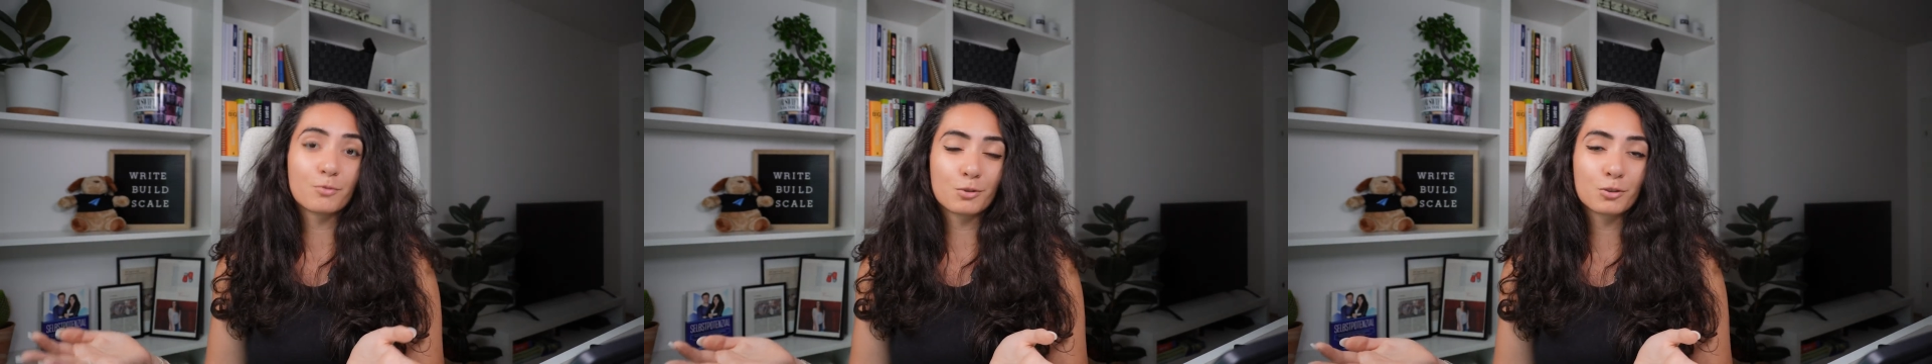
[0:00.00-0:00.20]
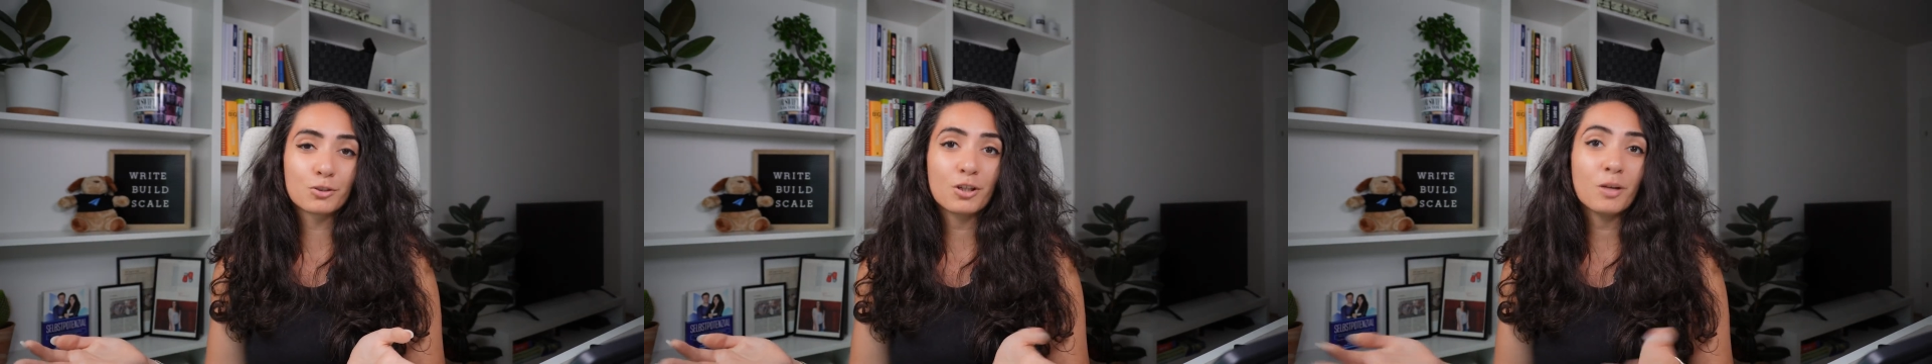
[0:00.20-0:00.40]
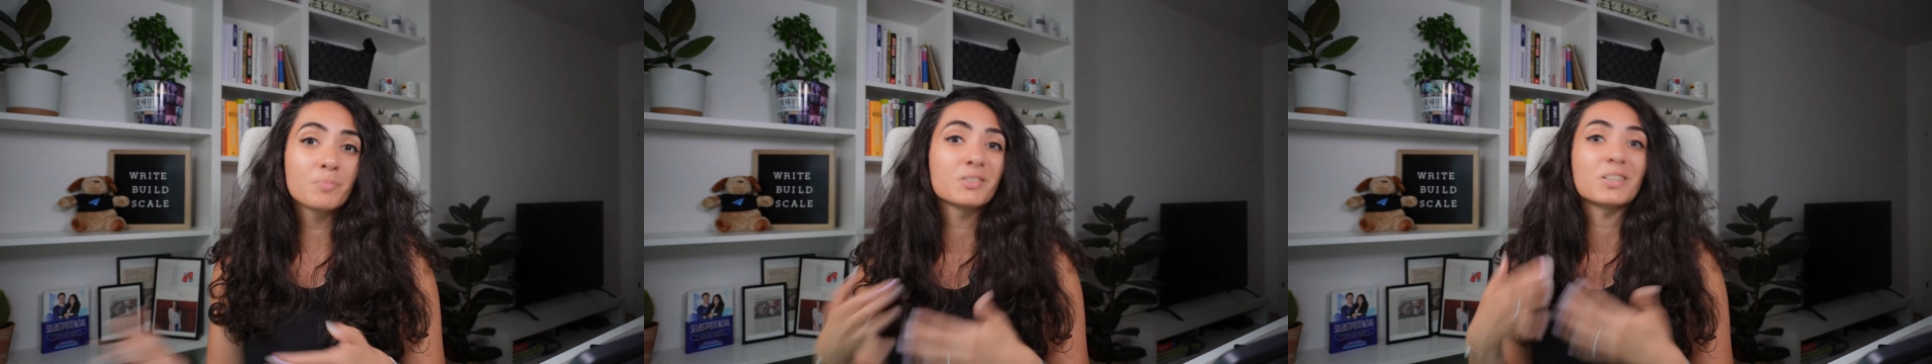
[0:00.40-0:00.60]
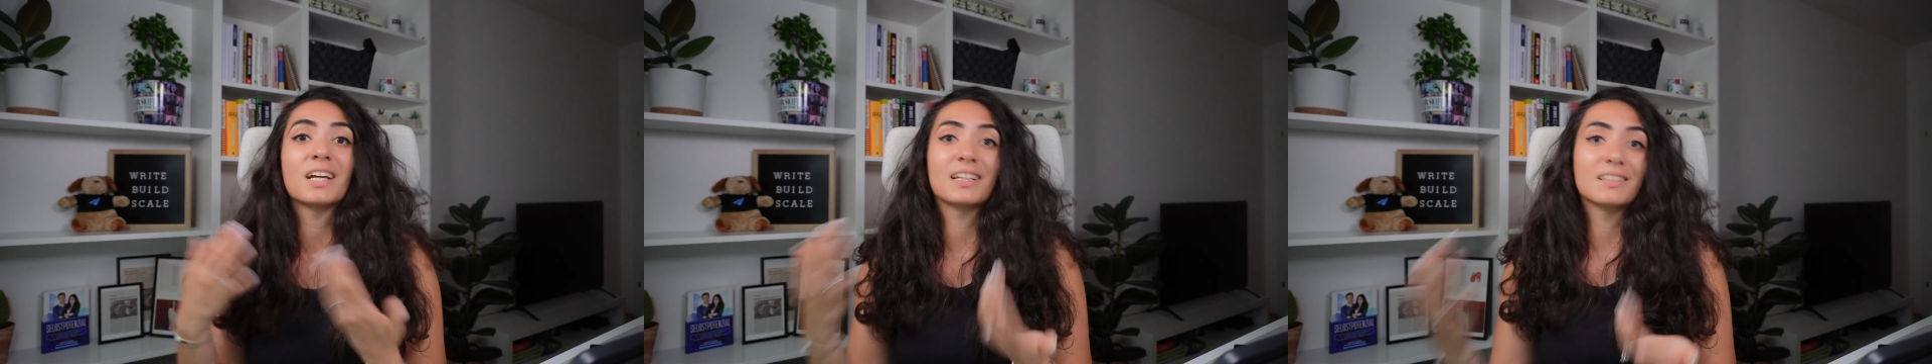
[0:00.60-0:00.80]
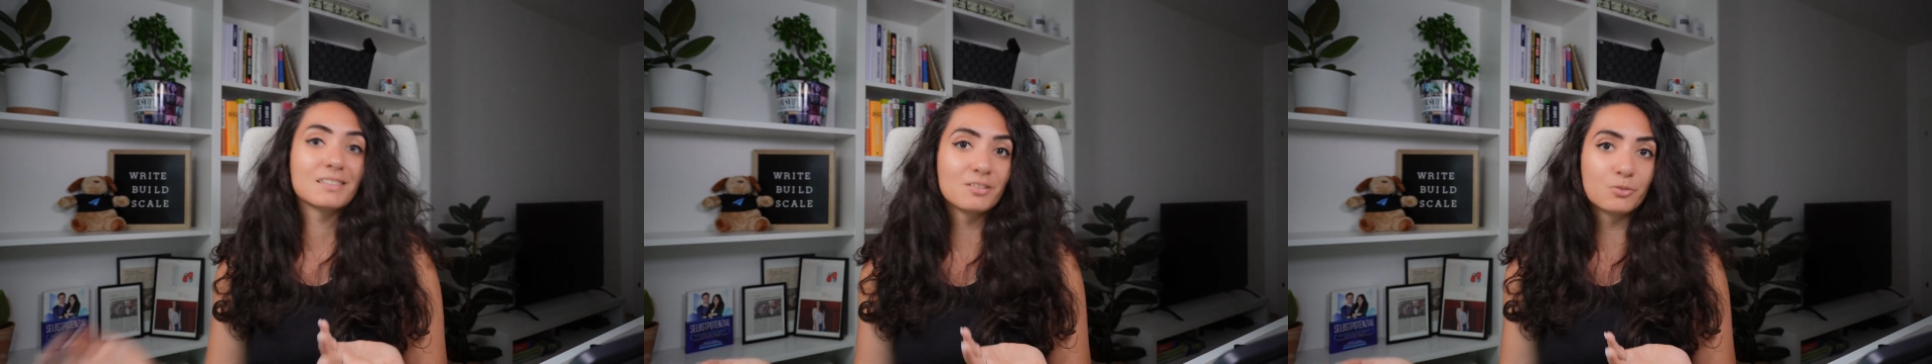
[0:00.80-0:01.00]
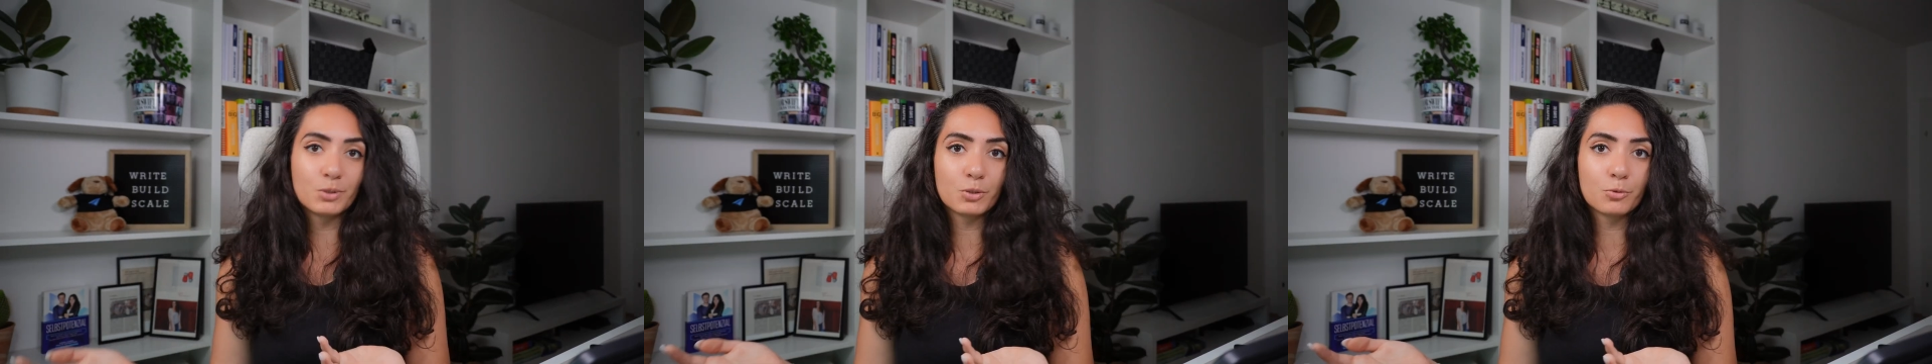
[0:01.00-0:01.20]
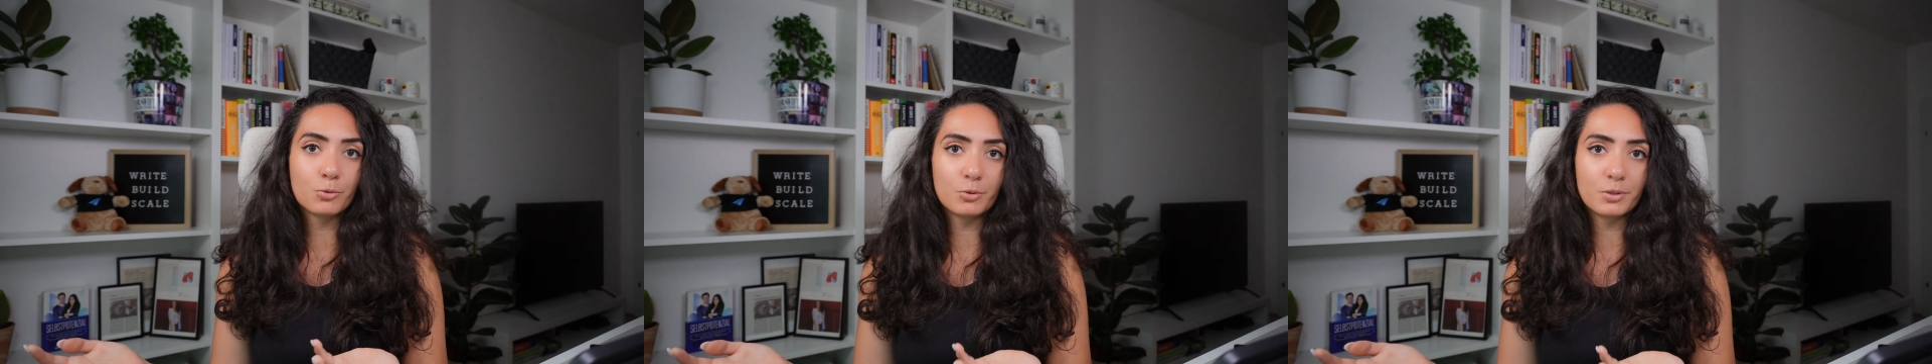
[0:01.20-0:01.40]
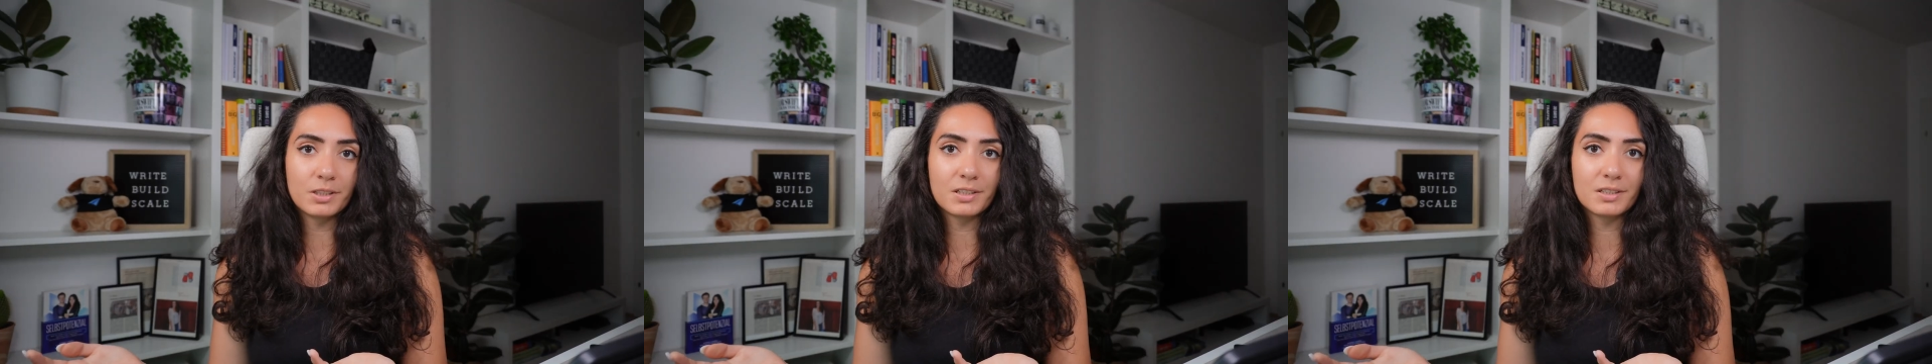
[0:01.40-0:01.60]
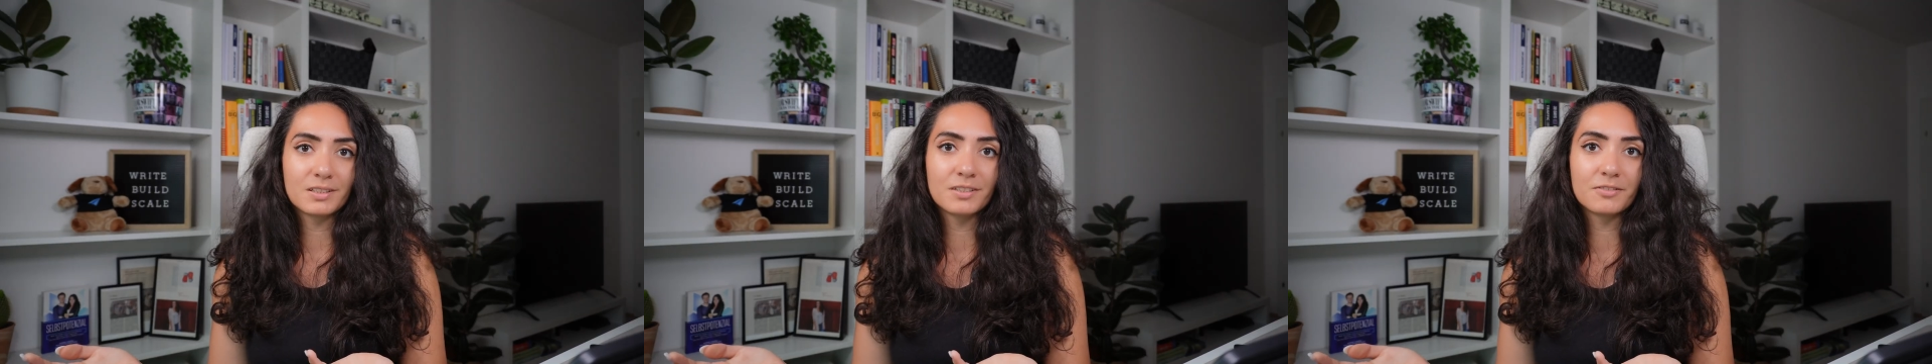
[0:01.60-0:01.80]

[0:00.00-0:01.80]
workshops and the recordings